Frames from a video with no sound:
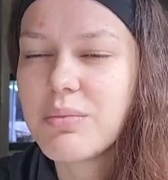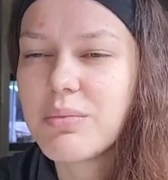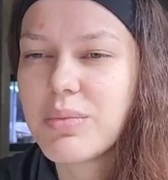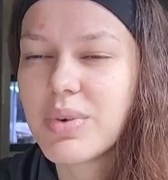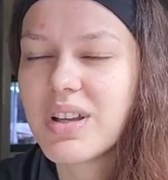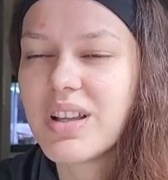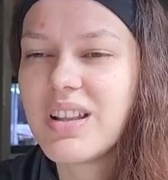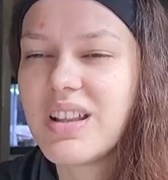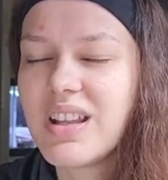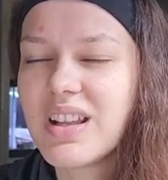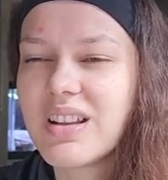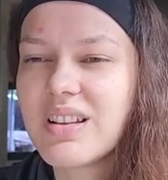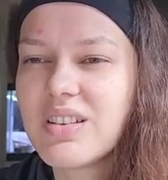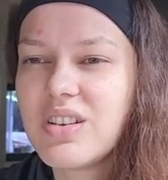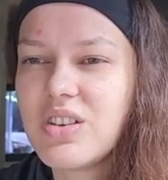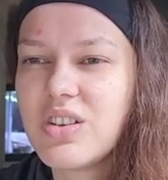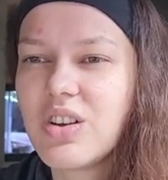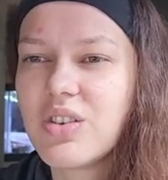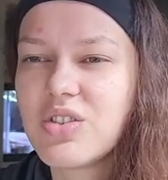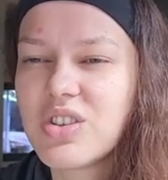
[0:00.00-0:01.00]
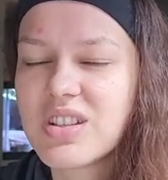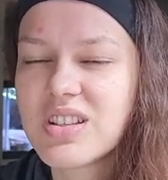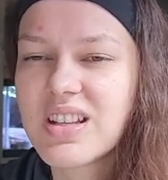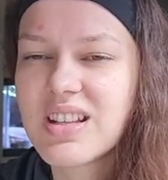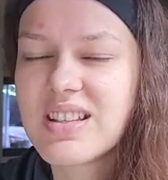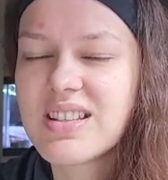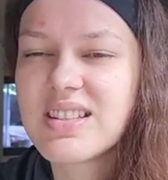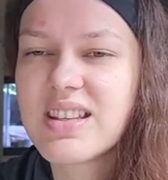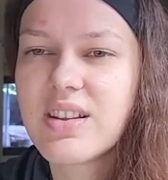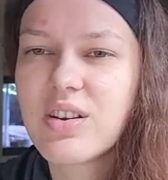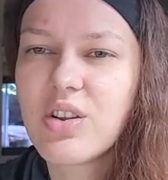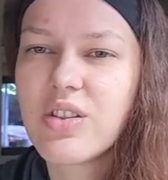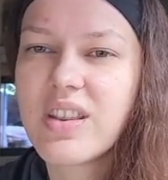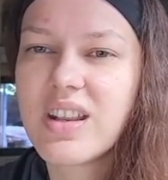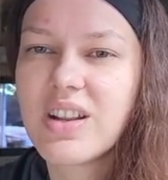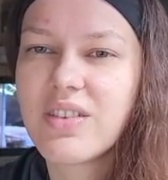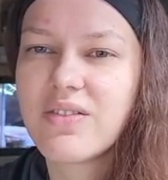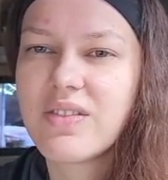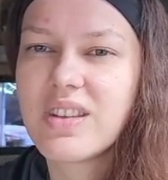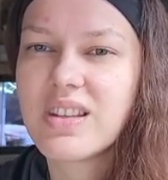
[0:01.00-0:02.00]
but just consider that
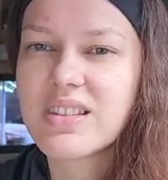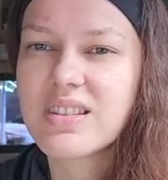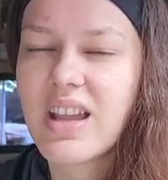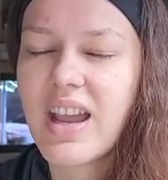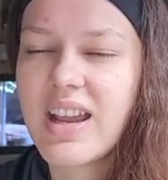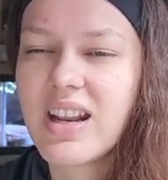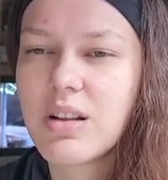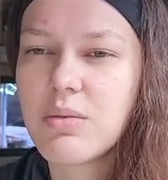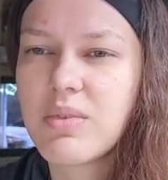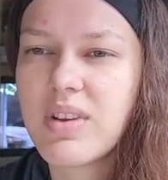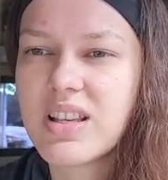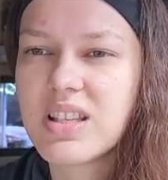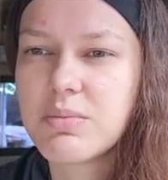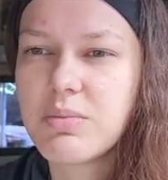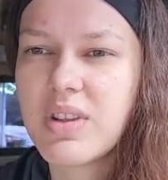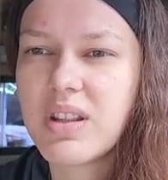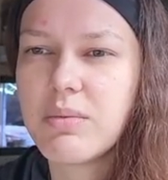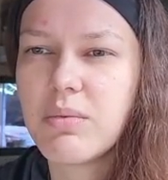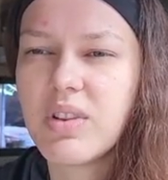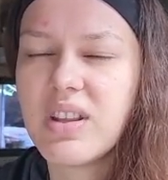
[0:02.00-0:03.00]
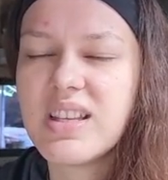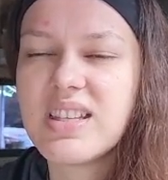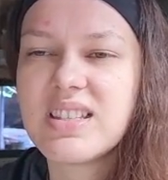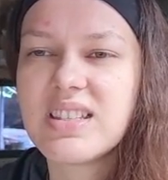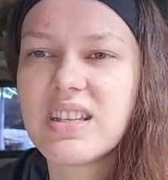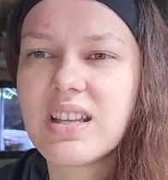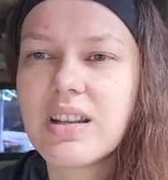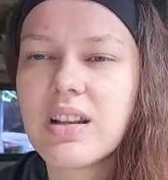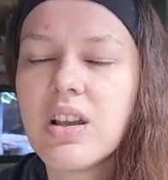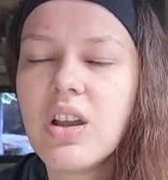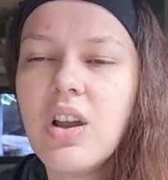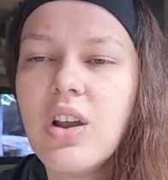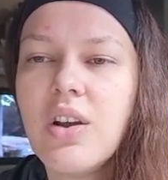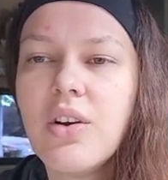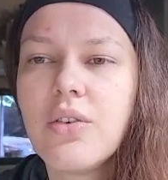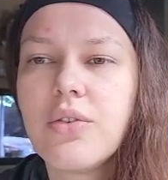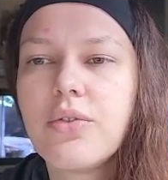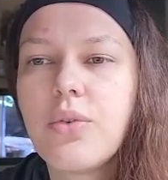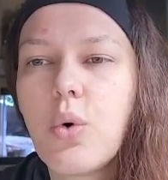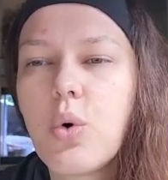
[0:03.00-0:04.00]
if this item has been listed
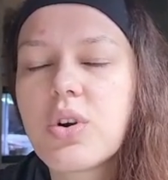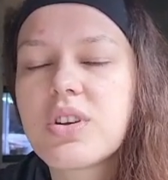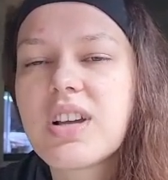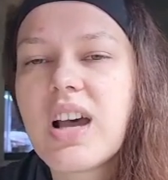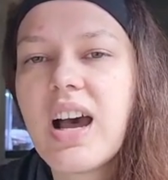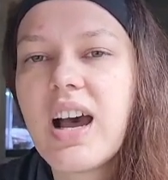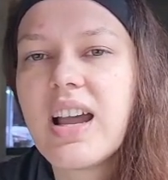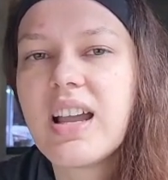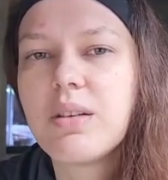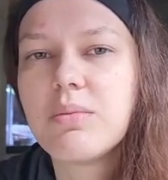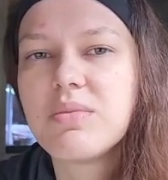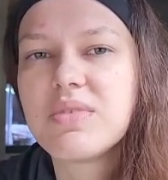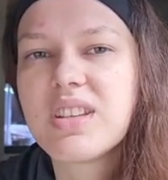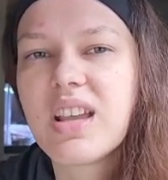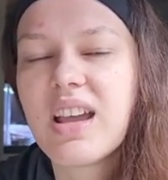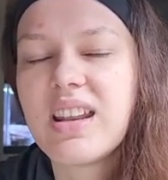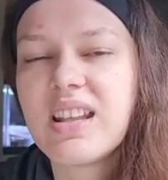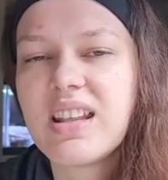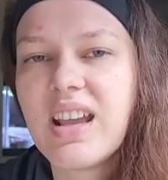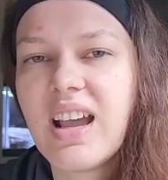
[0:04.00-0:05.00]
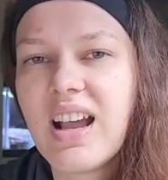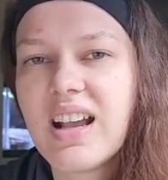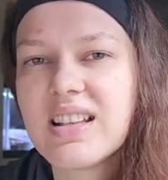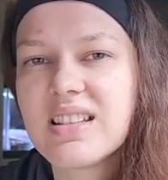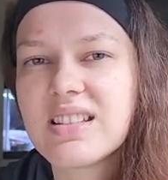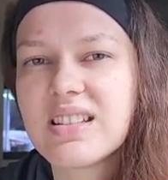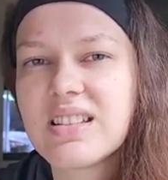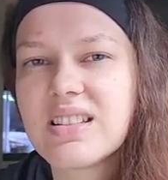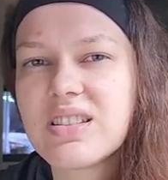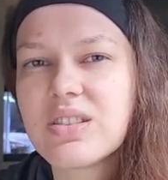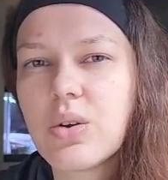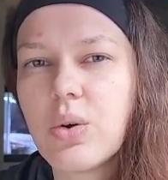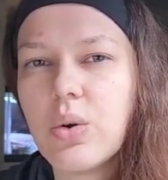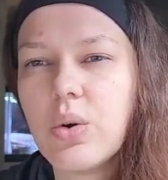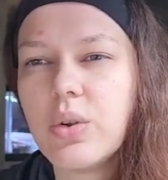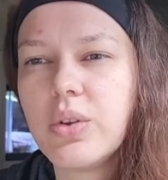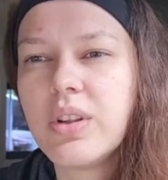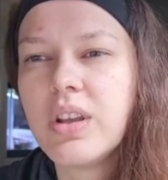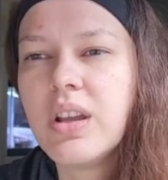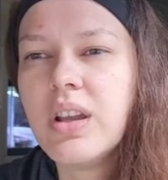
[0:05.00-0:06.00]
4 times and it hasn't
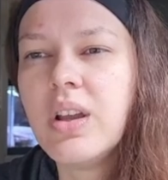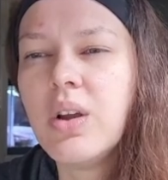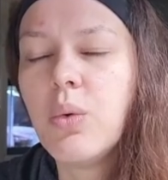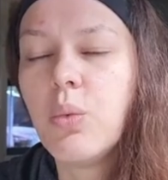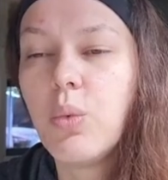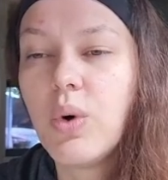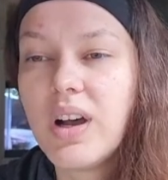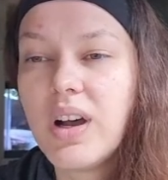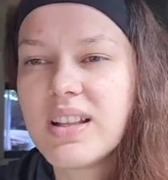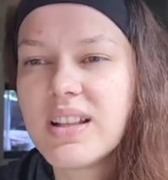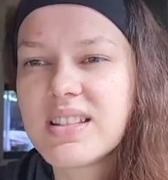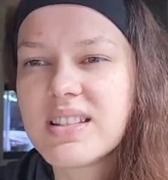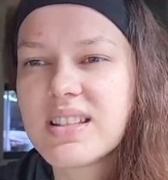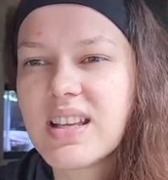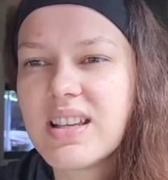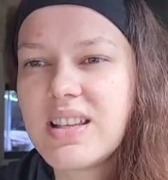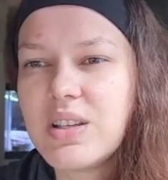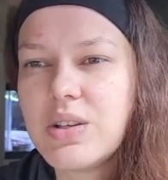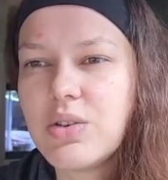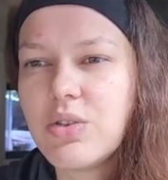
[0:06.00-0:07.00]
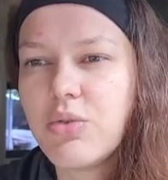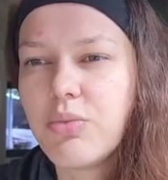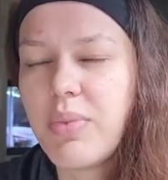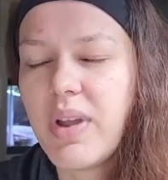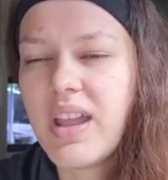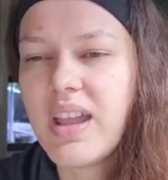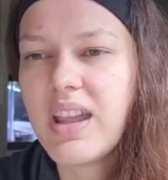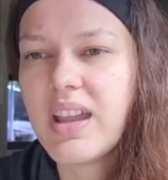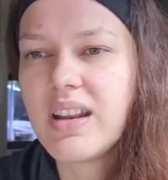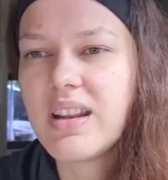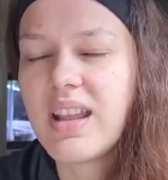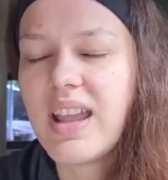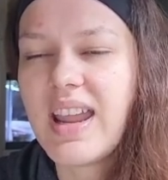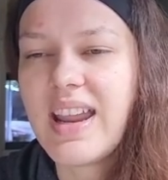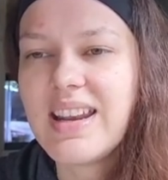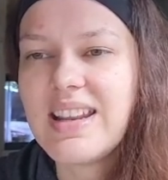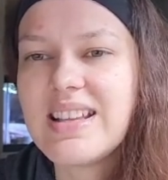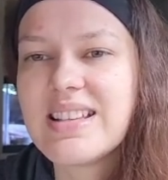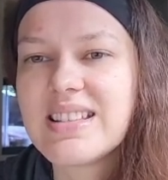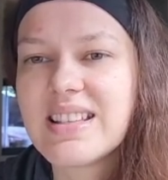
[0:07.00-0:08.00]
sold once, that you've paid
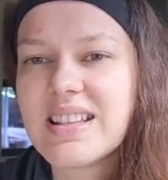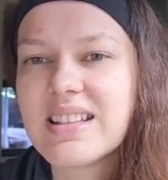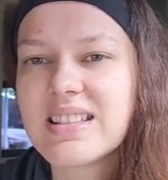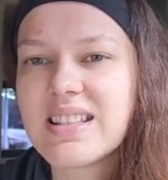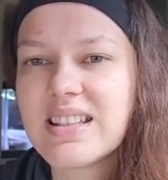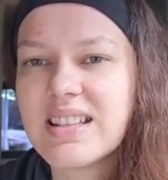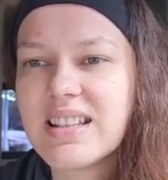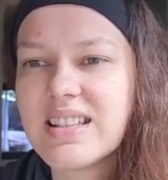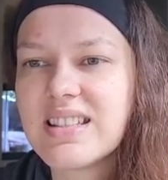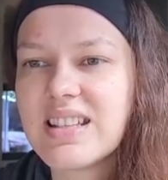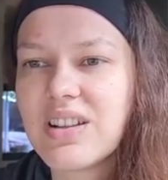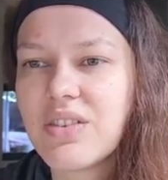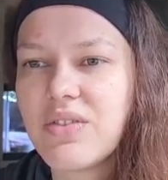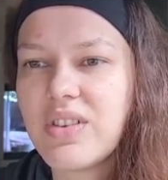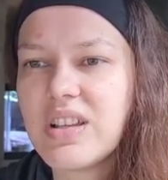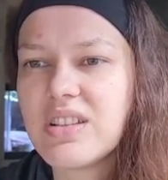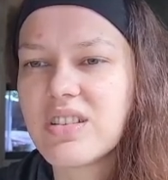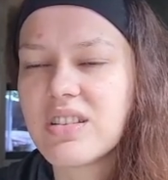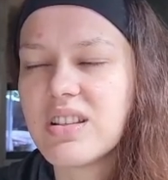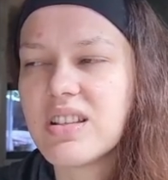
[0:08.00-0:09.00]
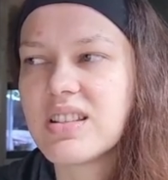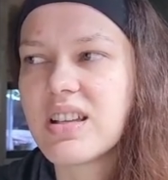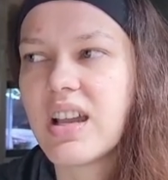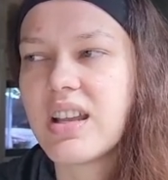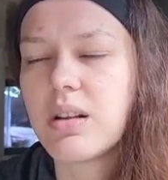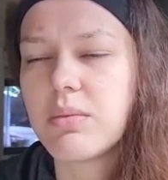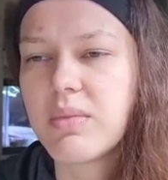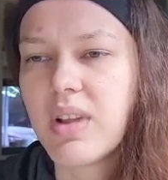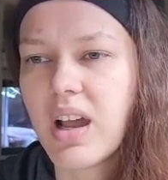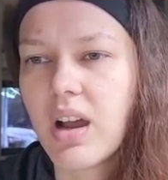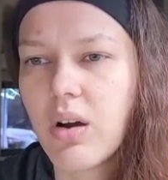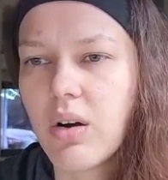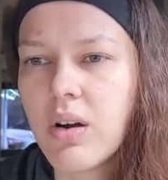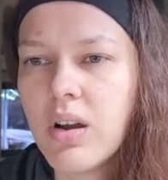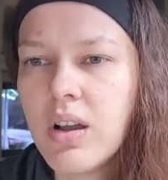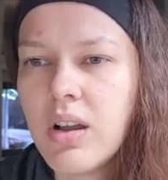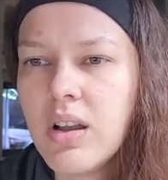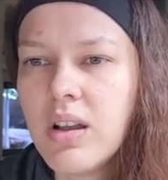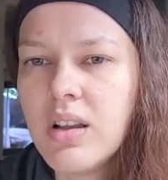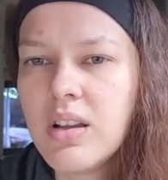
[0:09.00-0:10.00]
80 cents in listing fees on this item now.
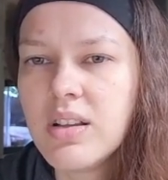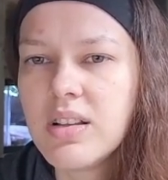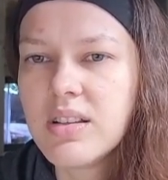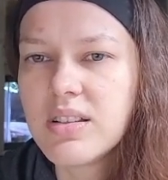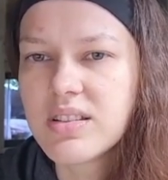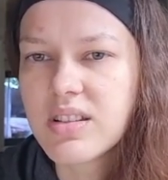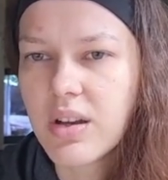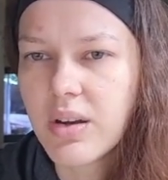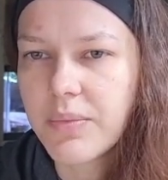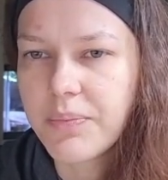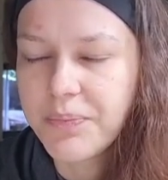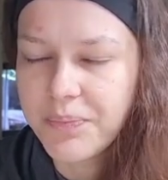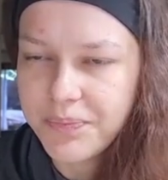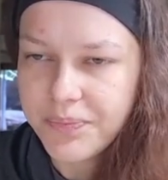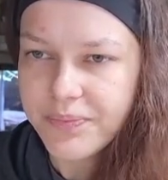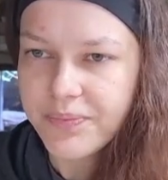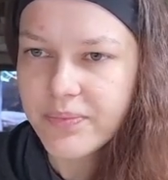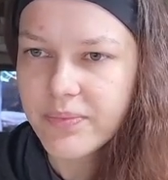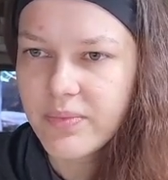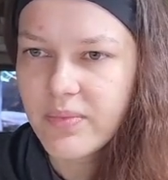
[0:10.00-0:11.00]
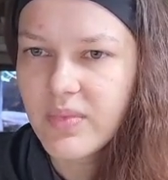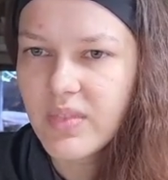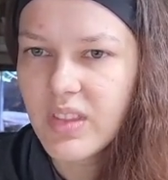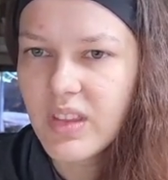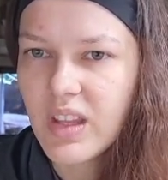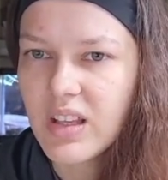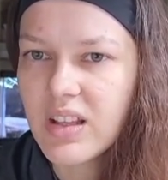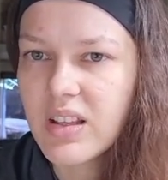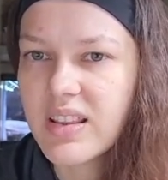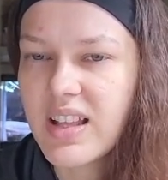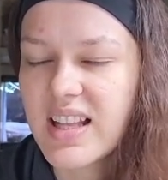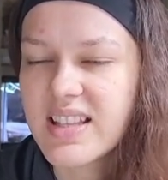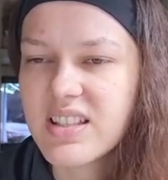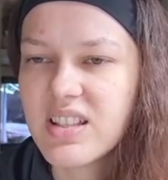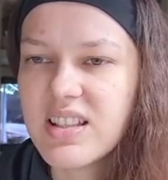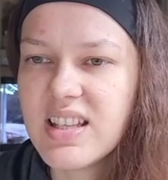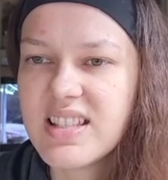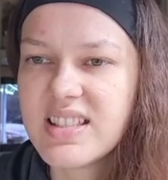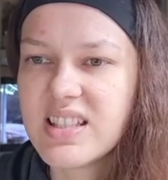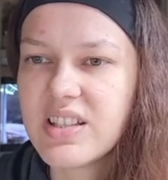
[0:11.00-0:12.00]
So that's the
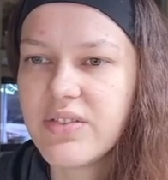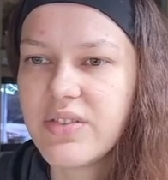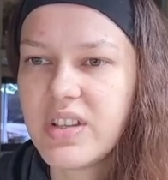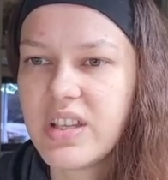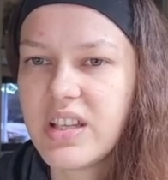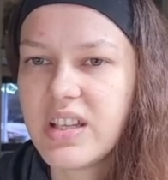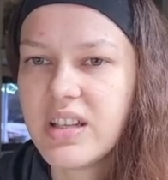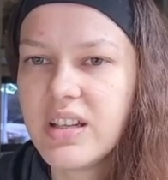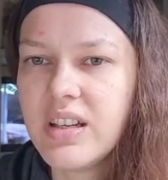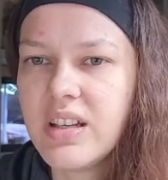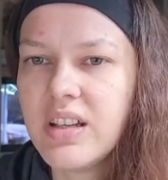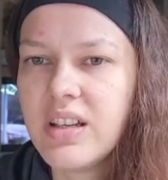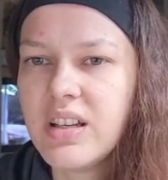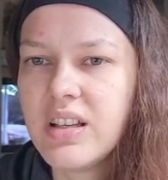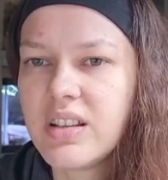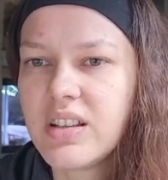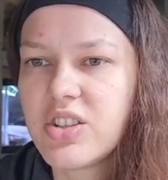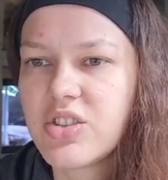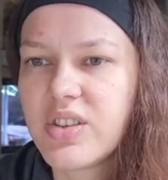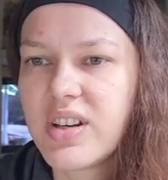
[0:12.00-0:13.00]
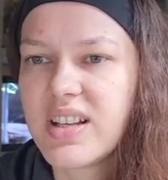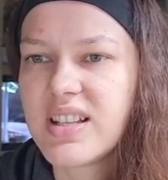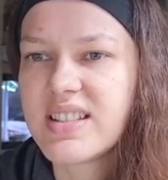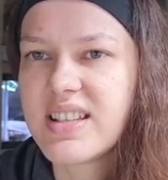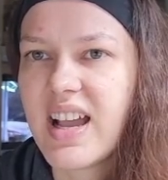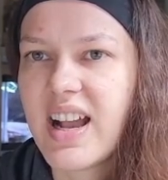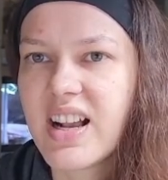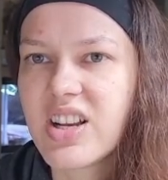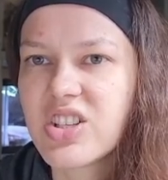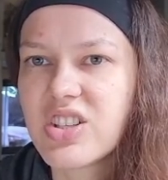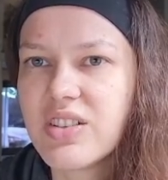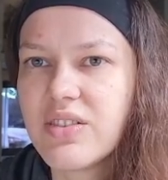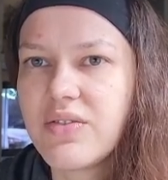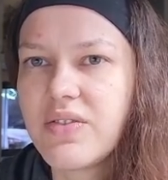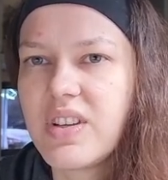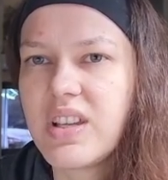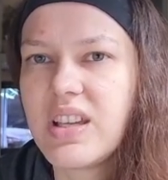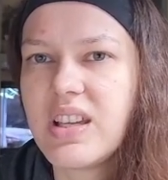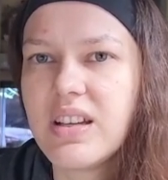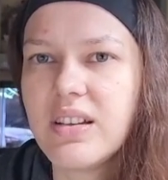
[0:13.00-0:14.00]
listing fee. The transaction
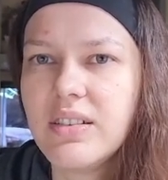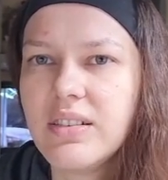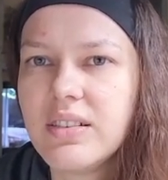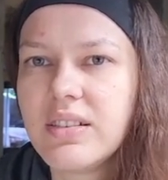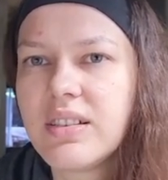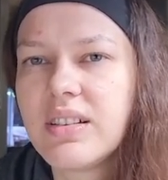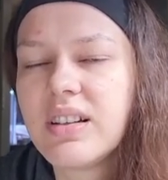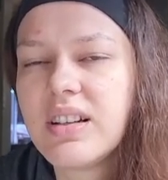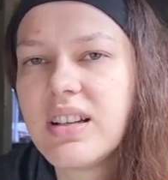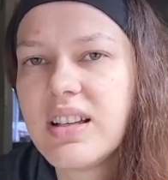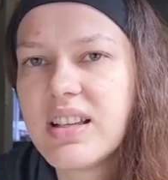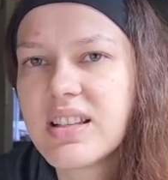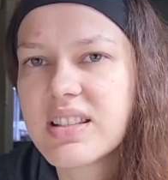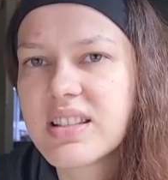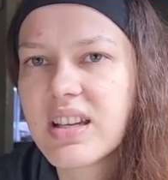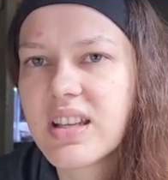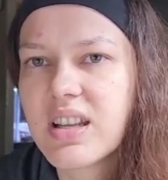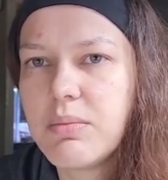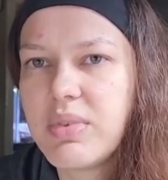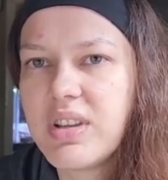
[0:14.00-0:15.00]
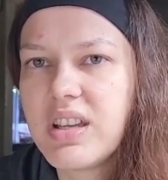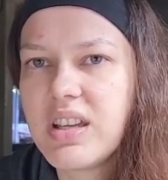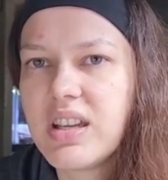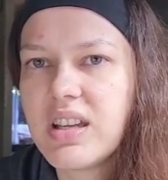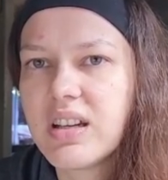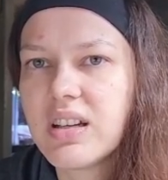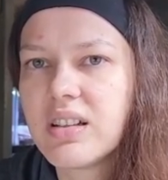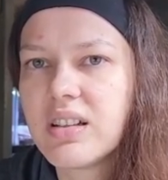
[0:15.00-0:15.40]
fee is going to be